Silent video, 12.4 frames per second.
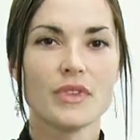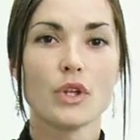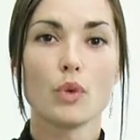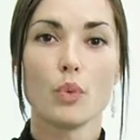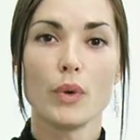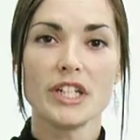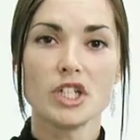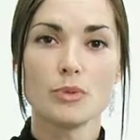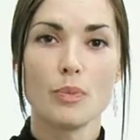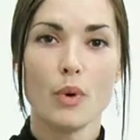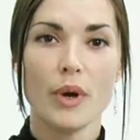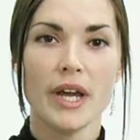Which
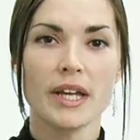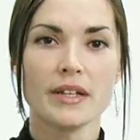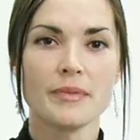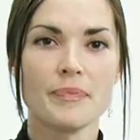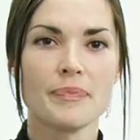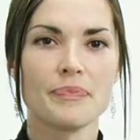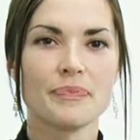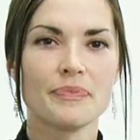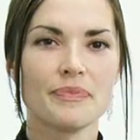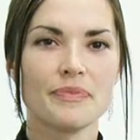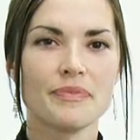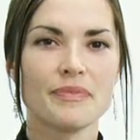boy?
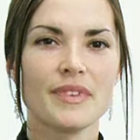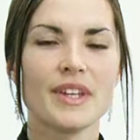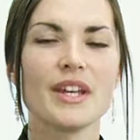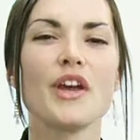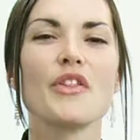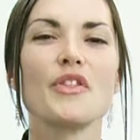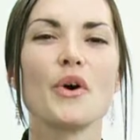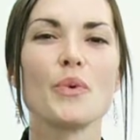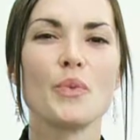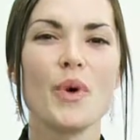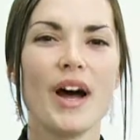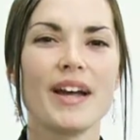The
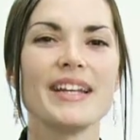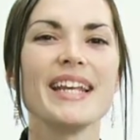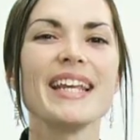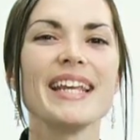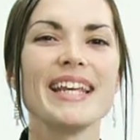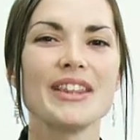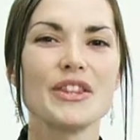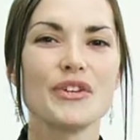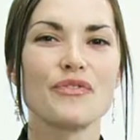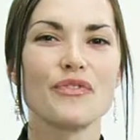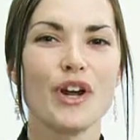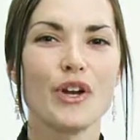one in the
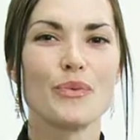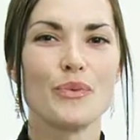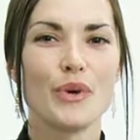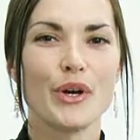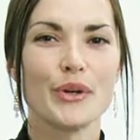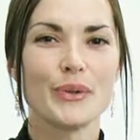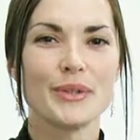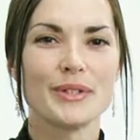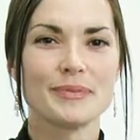front row.